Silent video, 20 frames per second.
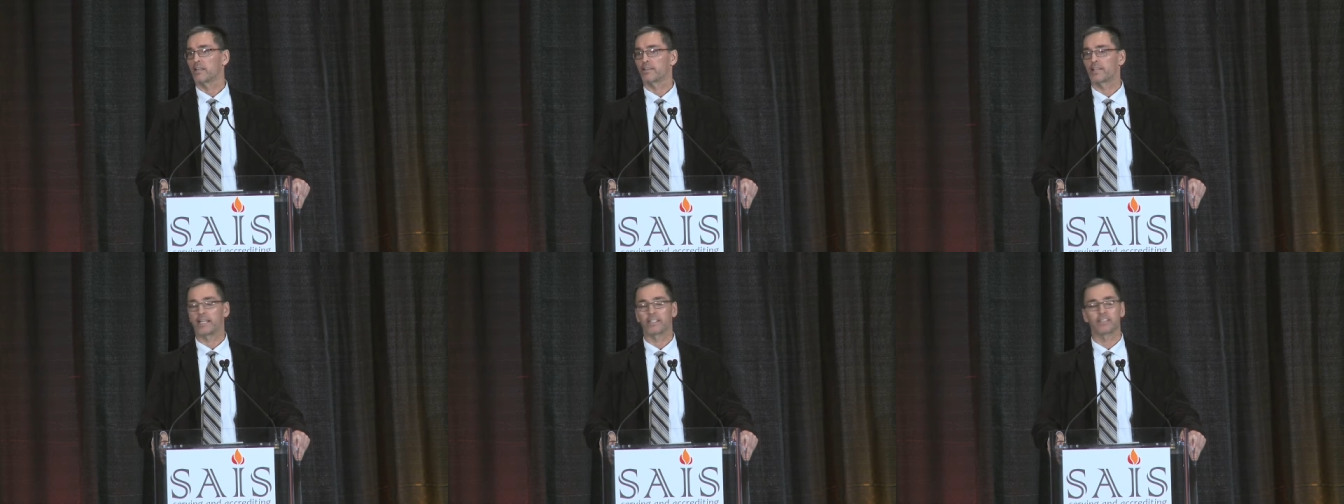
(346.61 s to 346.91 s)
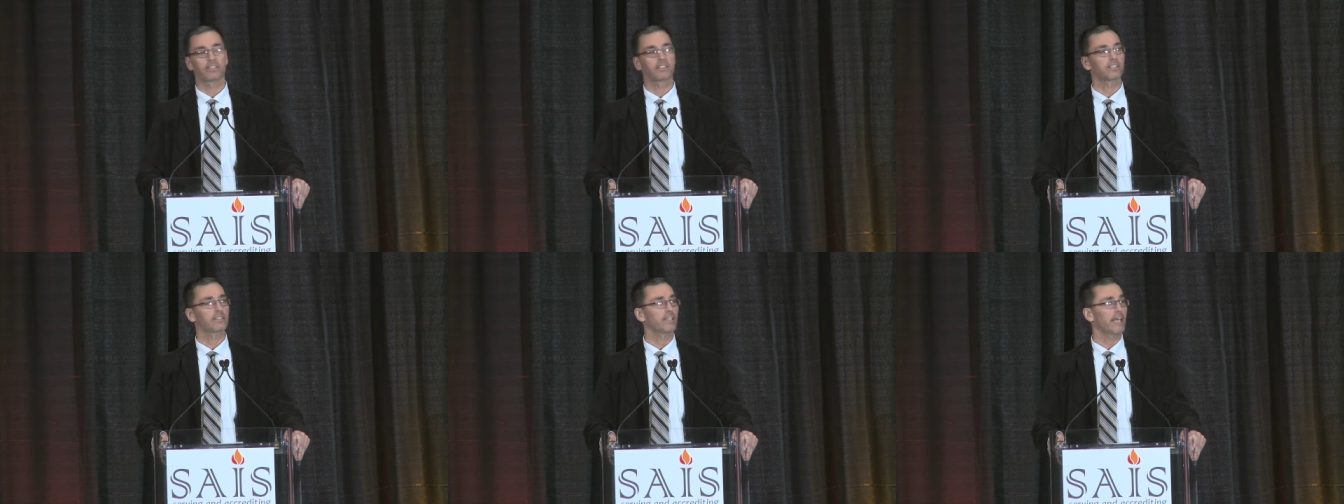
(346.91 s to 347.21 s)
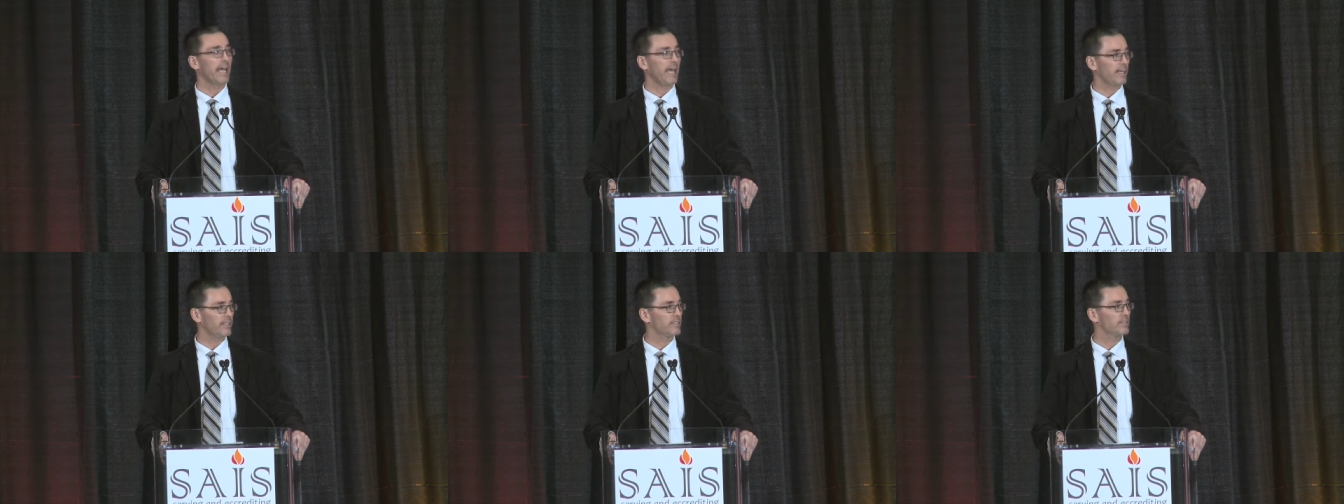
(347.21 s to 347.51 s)
that
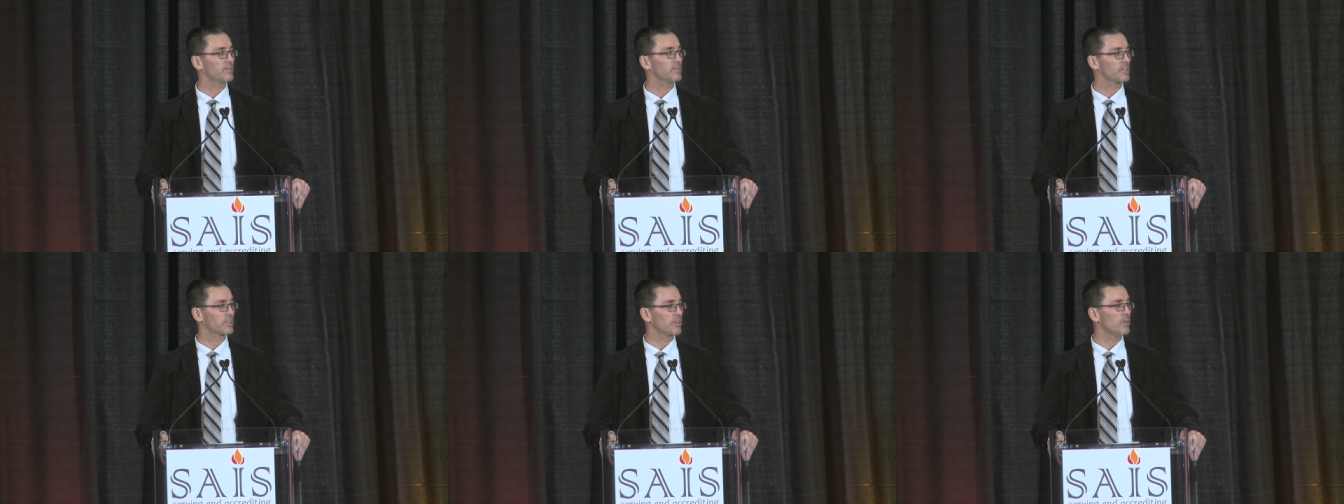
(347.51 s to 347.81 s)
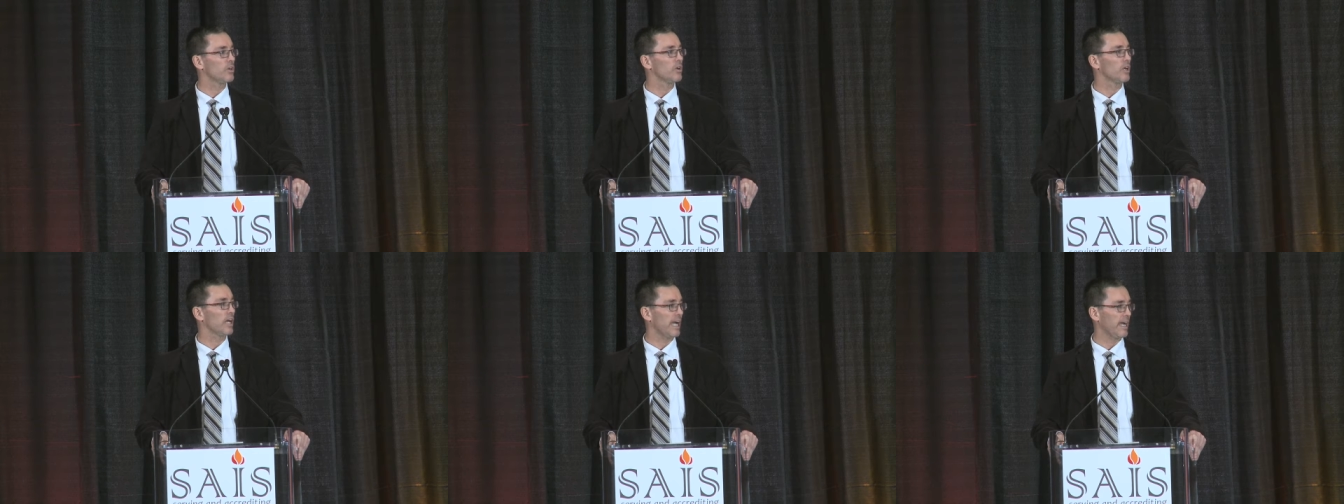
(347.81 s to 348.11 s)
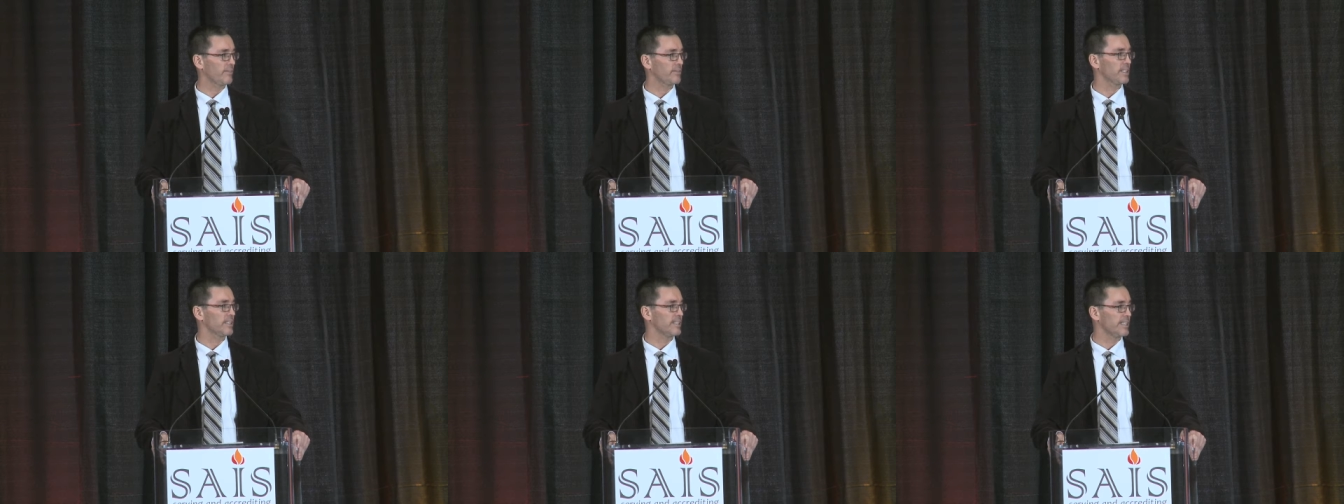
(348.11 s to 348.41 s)
heads of school
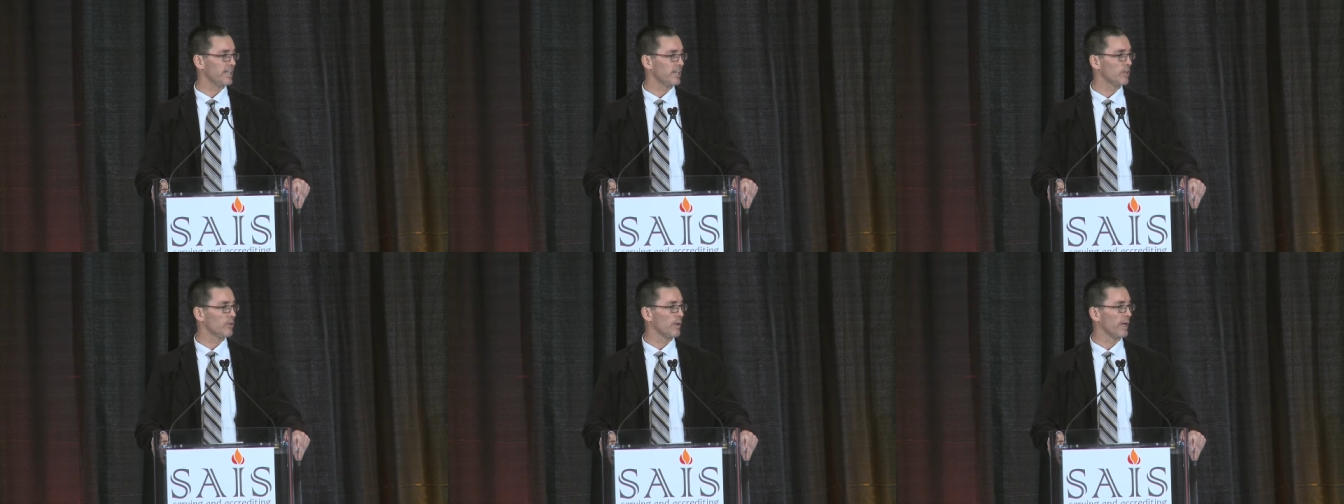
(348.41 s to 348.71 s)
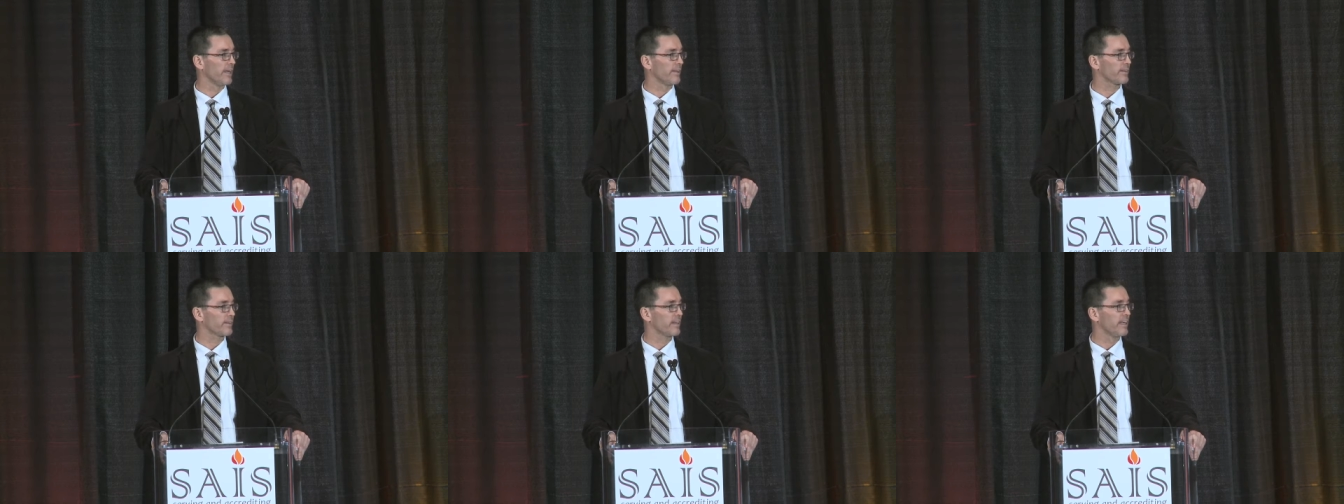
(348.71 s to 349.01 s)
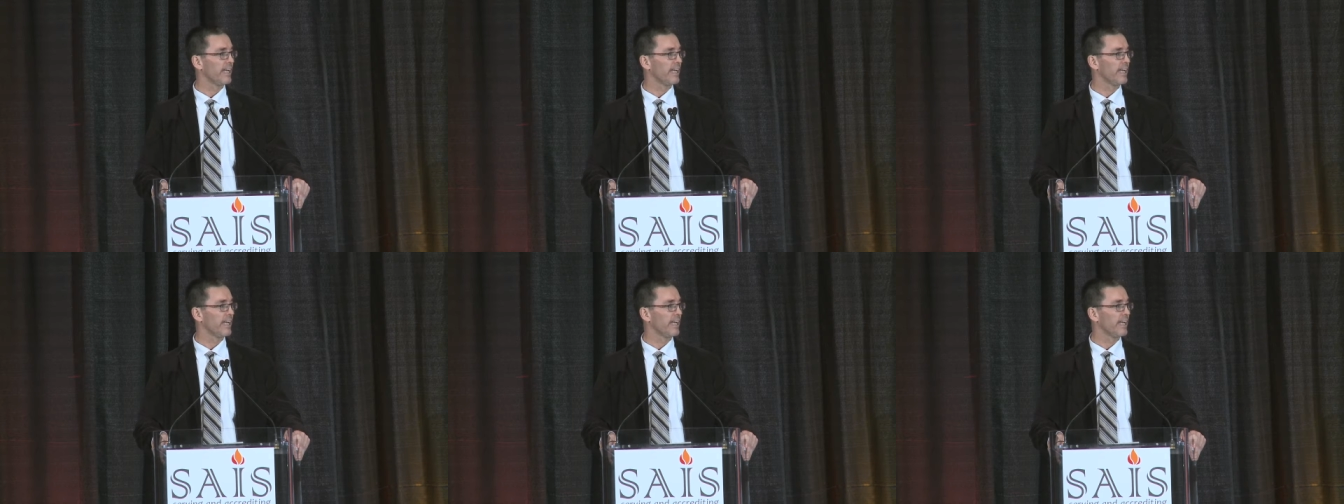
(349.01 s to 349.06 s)
have to deal with.